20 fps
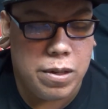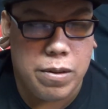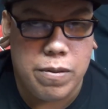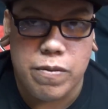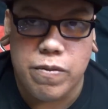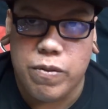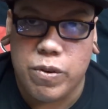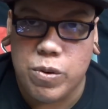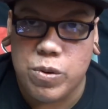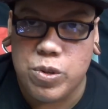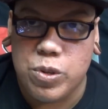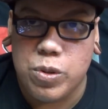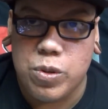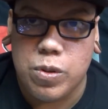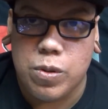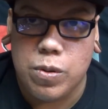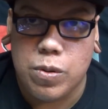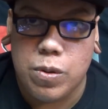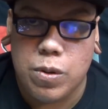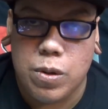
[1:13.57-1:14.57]

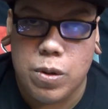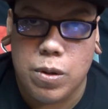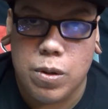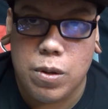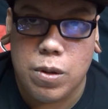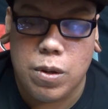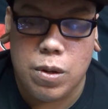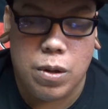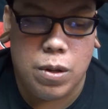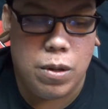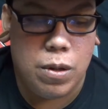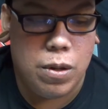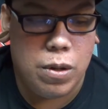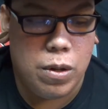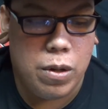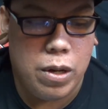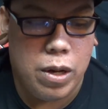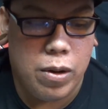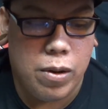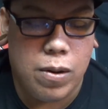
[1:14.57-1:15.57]
virgin
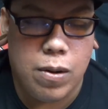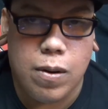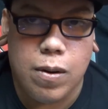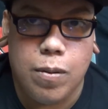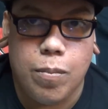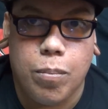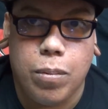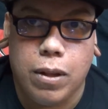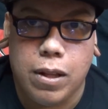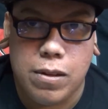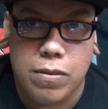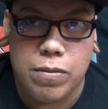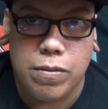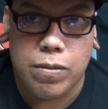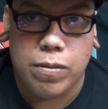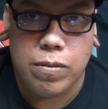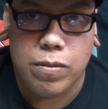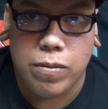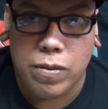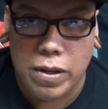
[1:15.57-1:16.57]
alcohol blend
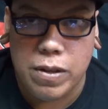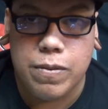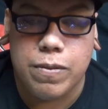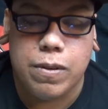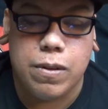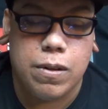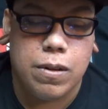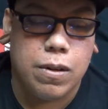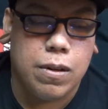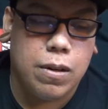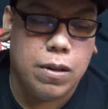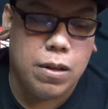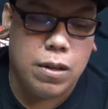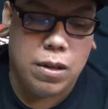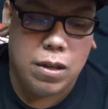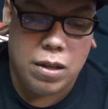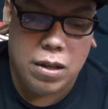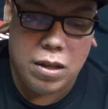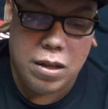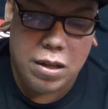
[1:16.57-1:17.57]
flavor.
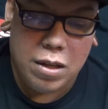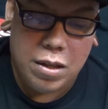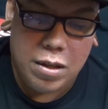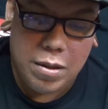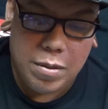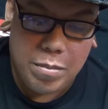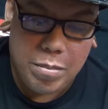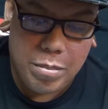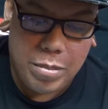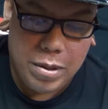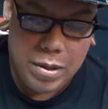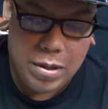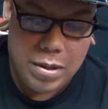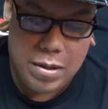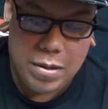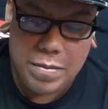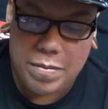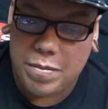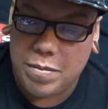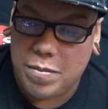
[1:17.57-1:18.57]

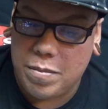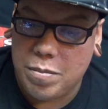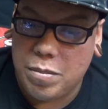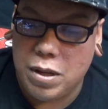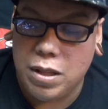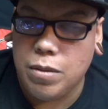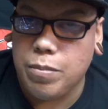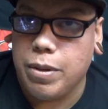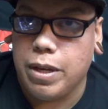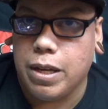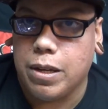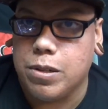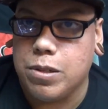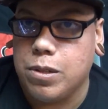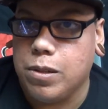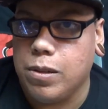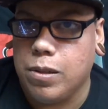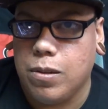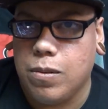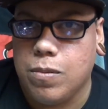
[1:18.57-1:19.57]
But upon the
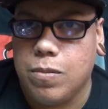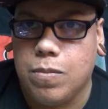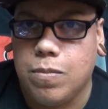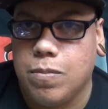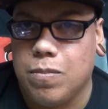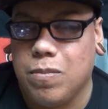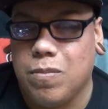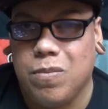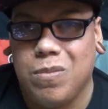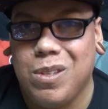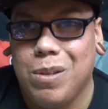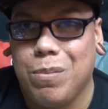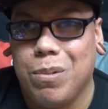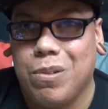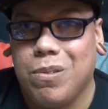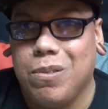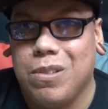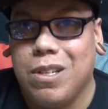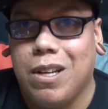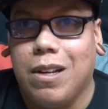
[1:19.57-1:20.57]
packaging, you know,
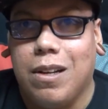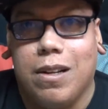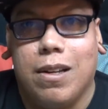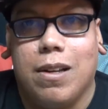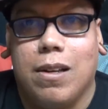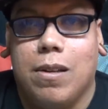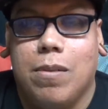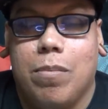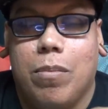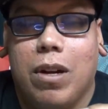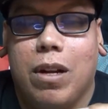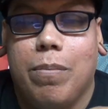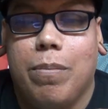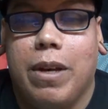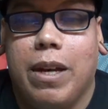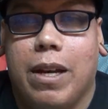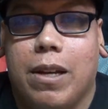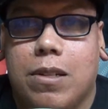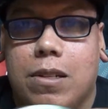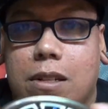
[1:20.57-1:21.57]
typical Tonic brand
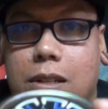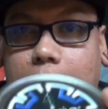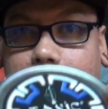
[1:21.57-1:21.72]
packaging